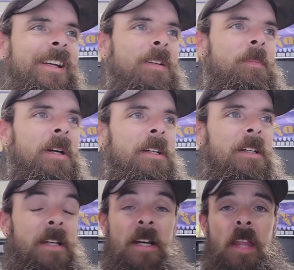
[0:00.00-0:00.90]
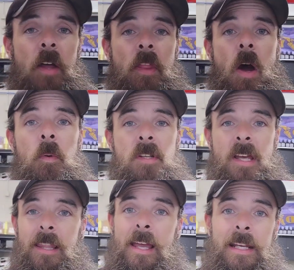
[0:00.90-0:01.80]
but uh, yeah, that, that was at
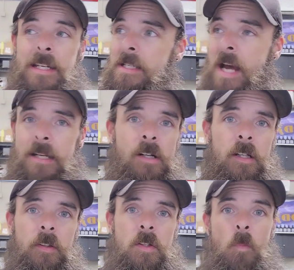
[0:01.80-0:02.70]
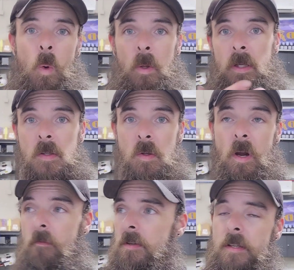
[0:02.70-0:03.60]
like 9 o'clock this morning. So
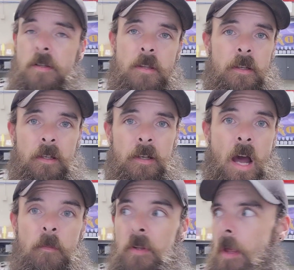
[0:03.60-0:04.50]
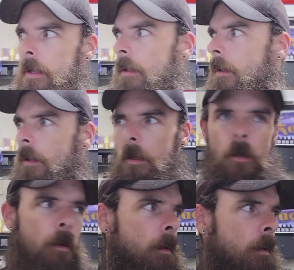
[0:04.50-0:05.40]
ever since then, I've been like
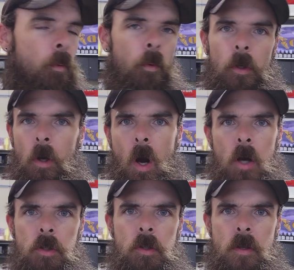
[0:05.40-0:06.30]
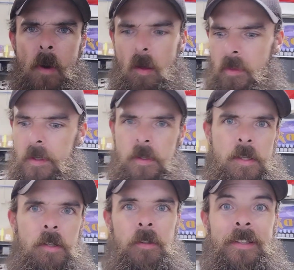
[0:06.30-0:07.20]
real cautious about things that
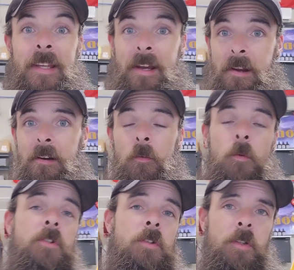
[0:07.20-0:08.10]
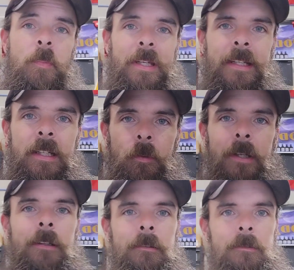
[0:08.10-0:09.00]
are in the air, which you should be
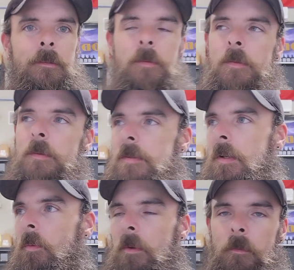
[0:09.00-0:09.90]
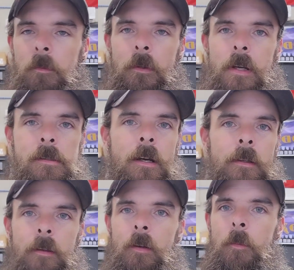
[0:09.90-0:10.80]
anyway. So we're, we're not Scotty
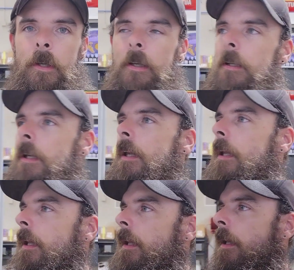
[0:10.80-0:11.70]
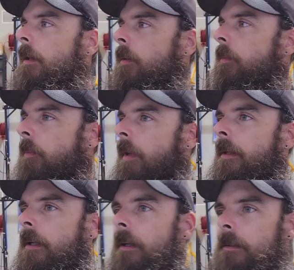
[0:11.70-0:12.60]
Kilmer here. But uh,